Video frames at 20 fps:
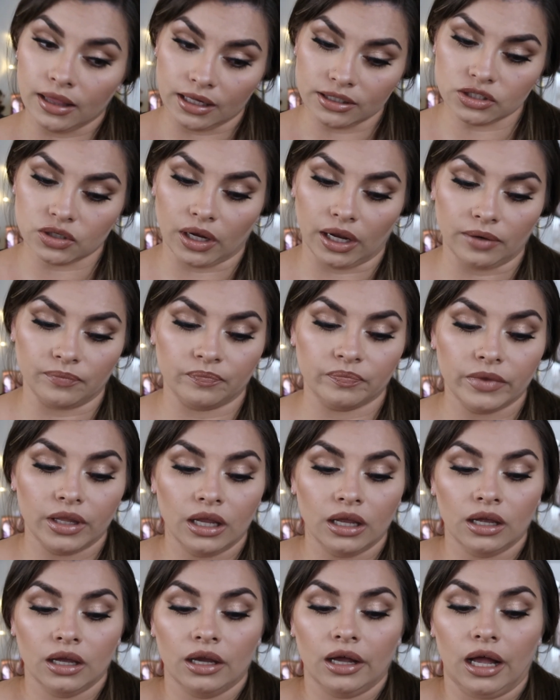That's okay.
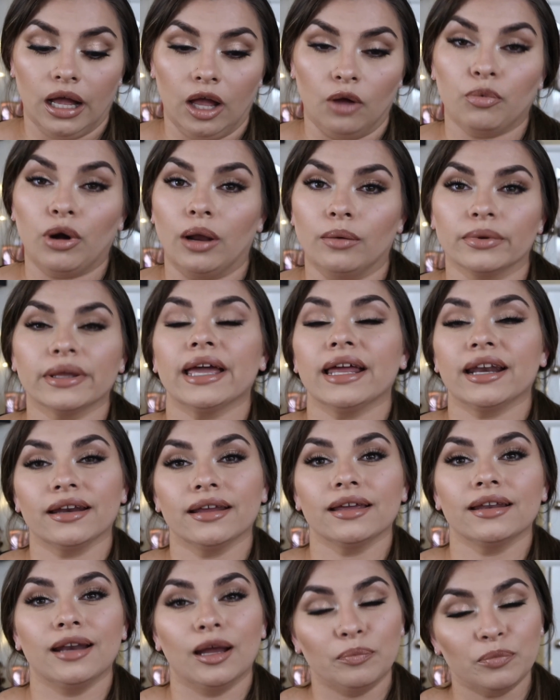I'll probably
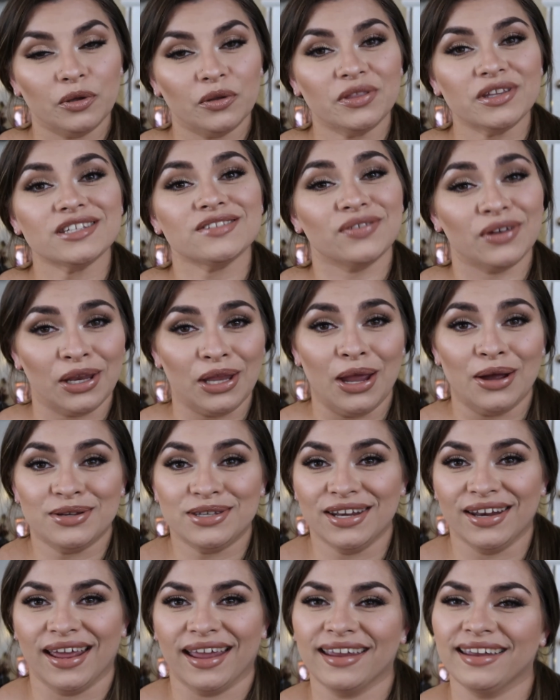edit and upload this video
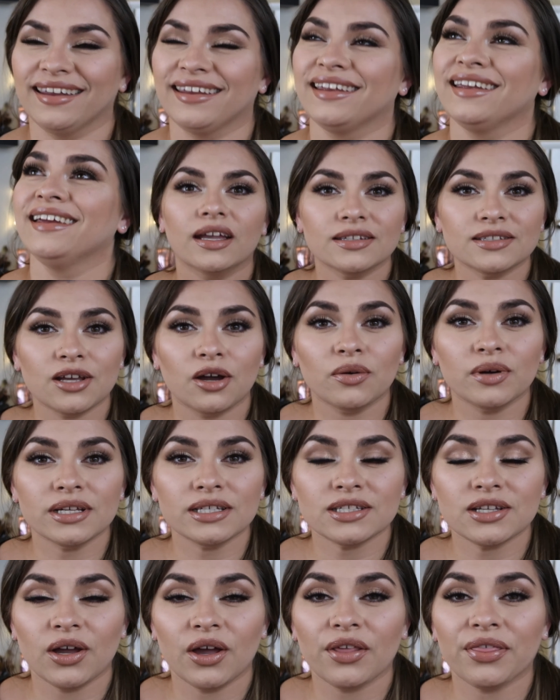tonight. As
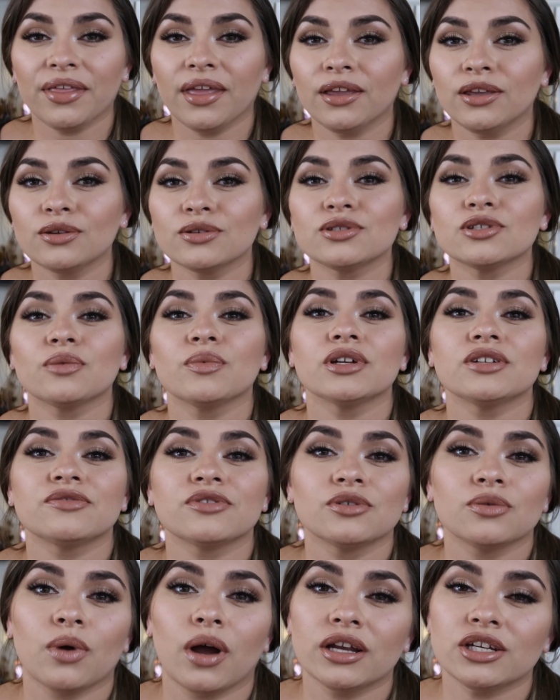always, y'all, thank you so much
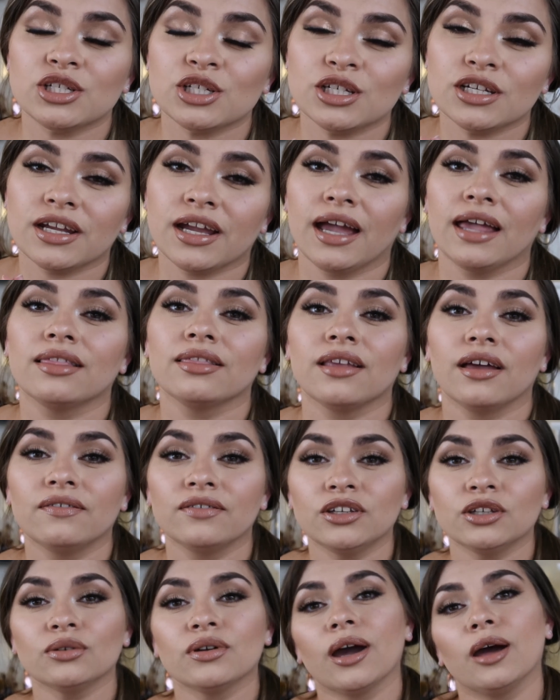for watching. I
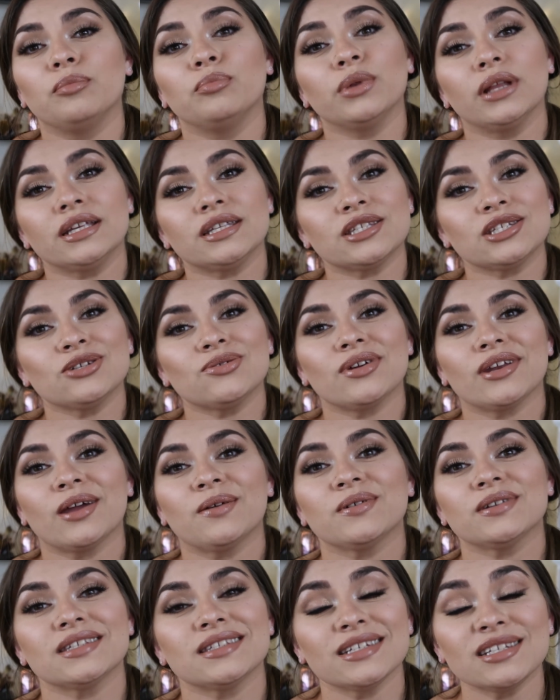love you. God bless you. And
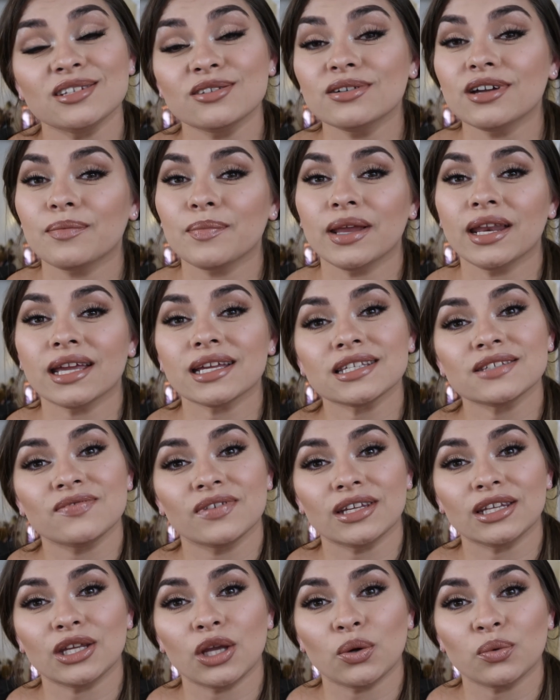I will see you in my next
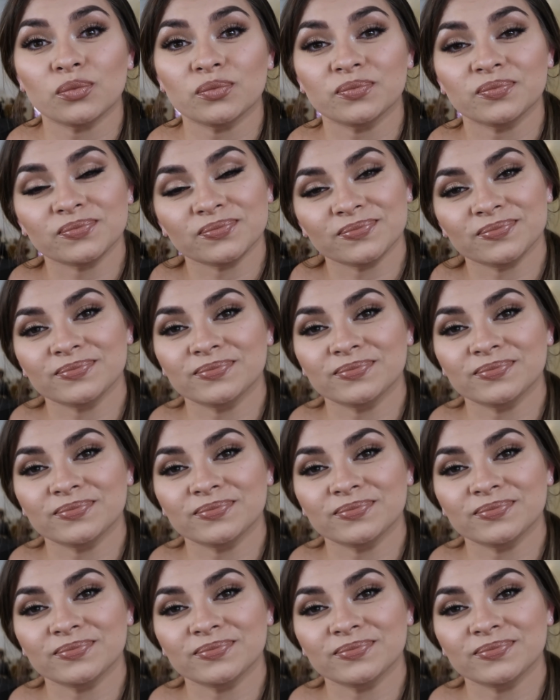video.